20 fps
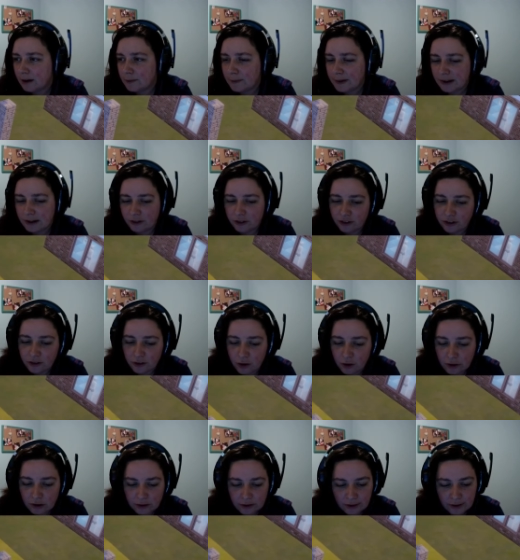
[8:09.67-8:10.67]
I mean, she's
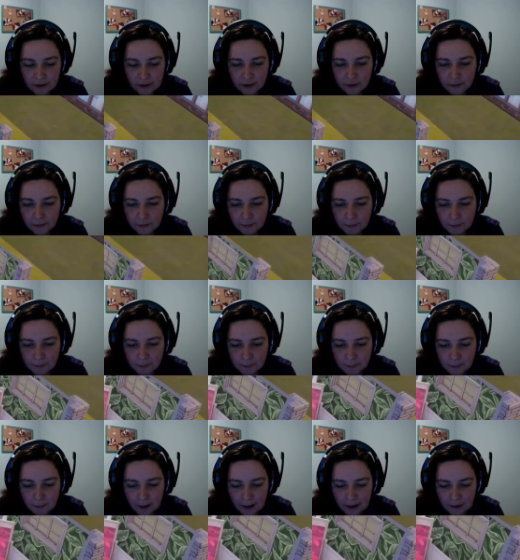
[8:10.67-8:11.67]
got to
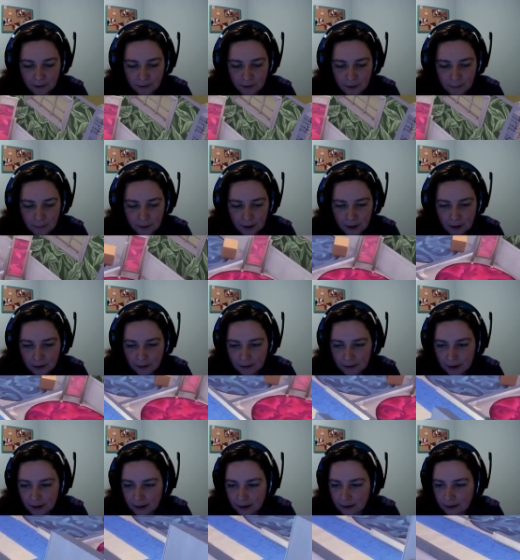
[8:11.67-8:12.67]
pay for it, but
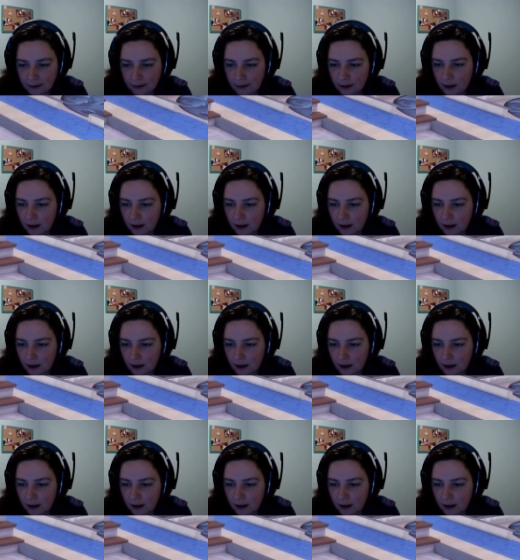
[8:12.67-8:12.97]
okay.